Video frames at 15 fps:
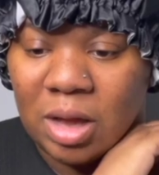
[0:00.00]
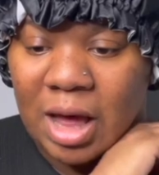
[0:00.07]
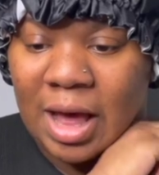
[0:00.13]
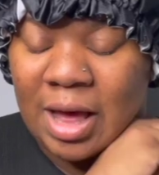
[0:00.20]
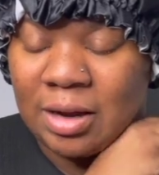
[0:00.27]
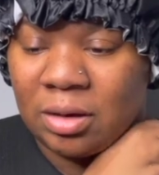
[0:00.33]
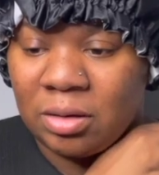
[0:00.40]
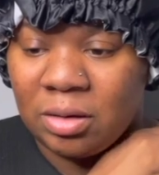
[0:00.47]

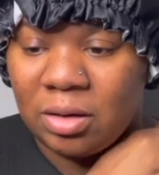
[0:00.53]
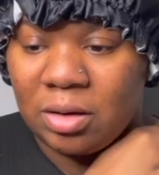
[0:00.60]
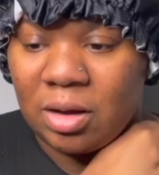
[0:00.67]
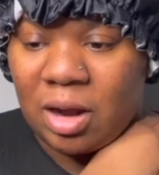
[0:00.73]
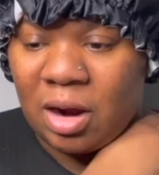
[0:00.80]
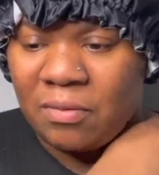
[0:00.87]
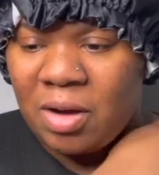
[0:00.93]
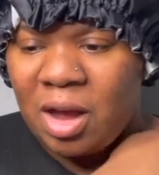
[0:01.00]
and
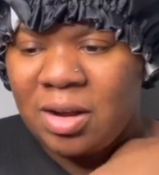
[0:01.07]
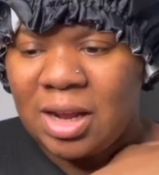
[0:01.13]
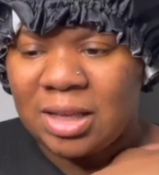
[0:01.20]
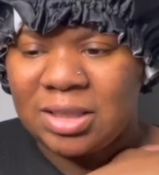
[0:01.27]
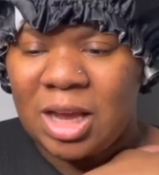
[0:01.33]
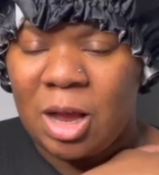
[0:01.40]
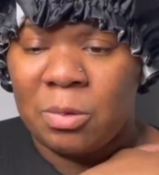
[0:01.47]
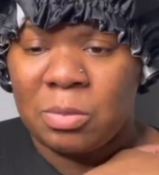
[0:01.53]
around that
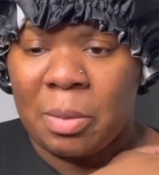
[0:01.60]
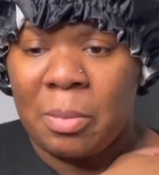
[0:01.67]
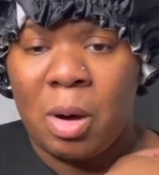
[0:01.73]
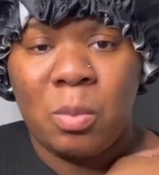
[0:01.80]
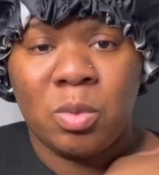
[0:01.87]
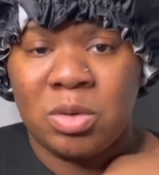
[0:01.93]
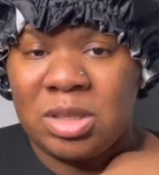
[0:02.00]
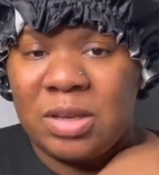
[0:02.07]
time my
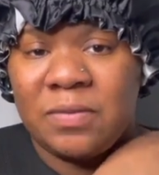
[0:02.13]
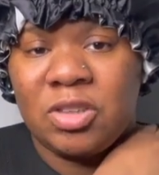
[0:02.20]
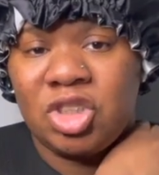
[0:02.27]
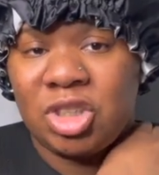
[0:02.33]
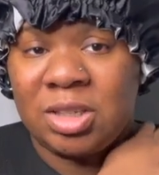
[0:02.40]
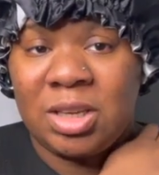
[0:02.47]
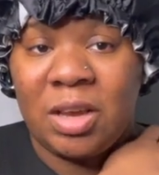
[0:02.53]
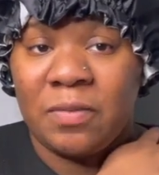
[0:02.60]
mom was even
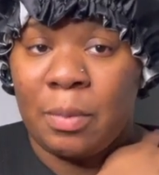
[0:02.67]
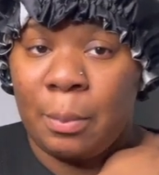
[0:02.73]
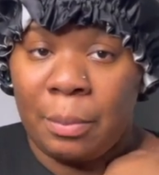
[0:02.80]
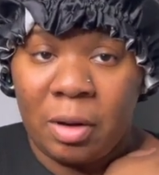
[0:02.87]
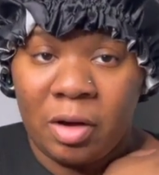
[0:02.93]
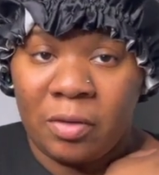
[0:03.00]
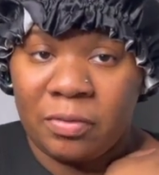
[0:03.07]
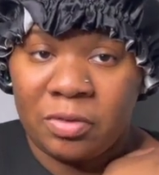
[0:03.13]
just giving
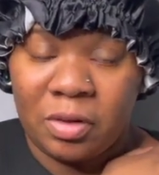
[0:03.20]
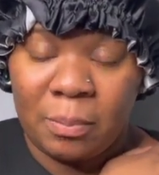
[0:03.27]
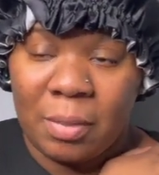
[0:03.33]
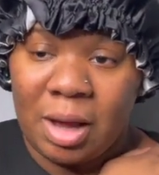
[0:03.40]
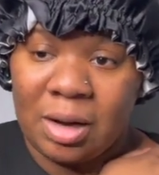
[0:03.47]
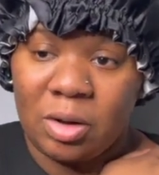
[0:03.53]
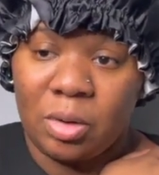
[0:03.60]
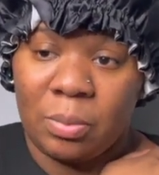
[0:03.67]
birth to
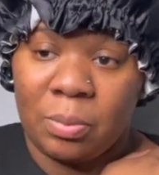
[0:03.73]
my little